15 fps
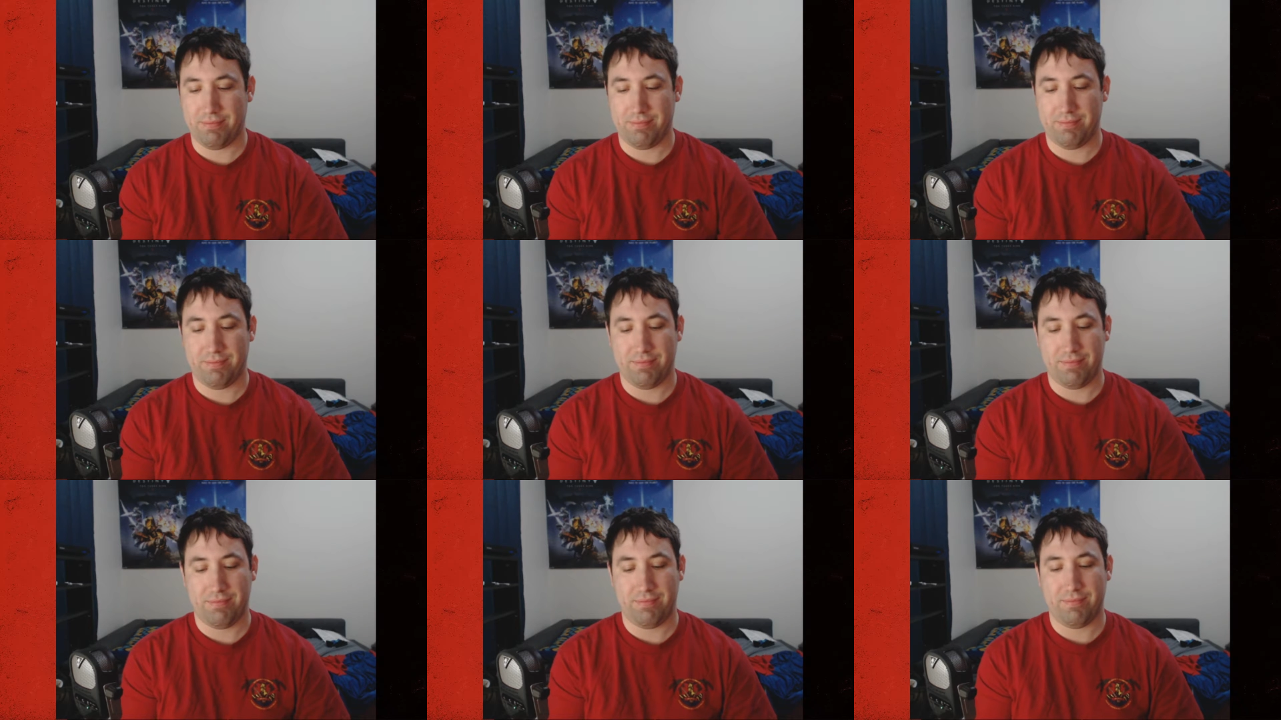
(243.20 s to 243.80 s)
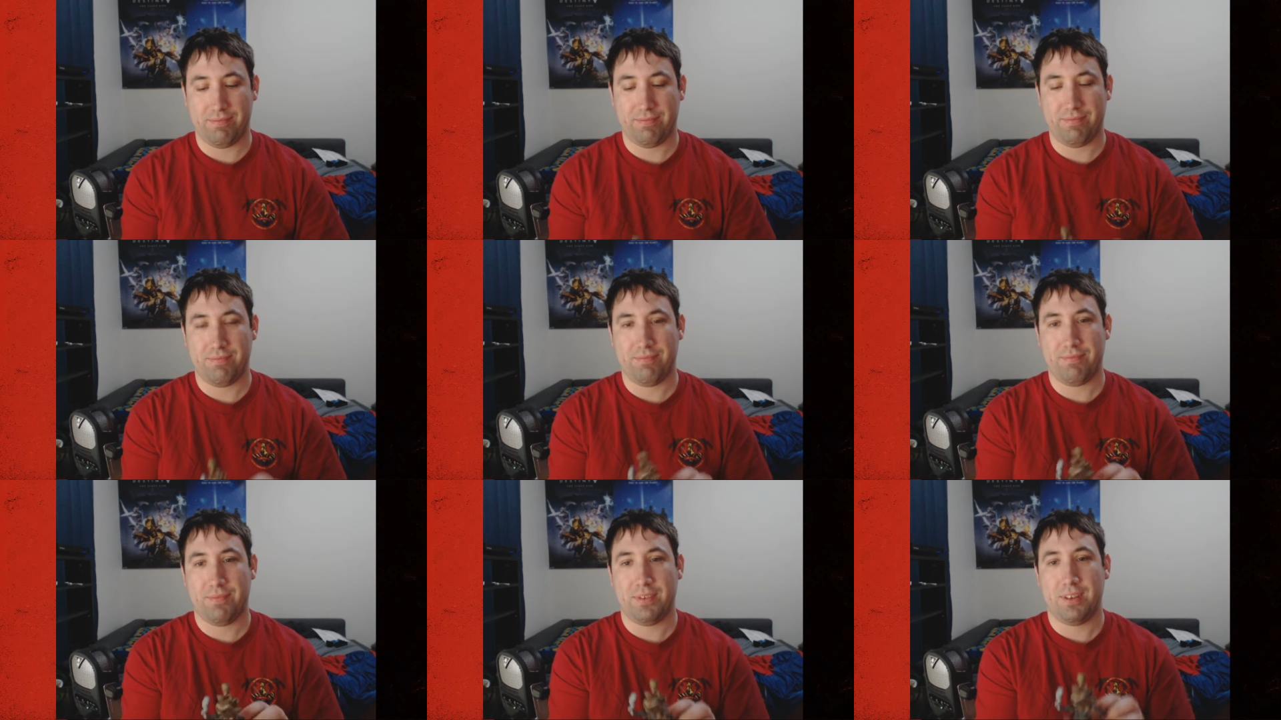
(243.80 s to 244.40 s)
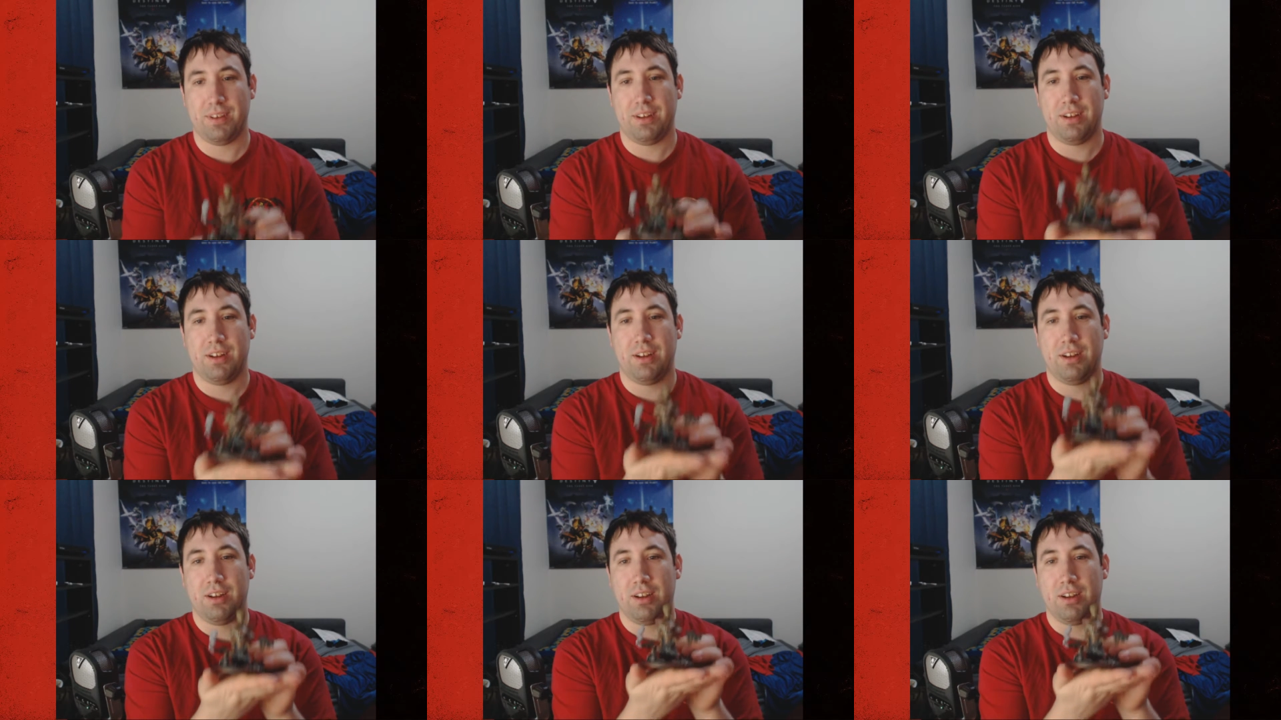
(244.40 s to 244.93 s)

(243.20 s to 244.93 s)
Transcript: (no one is talking)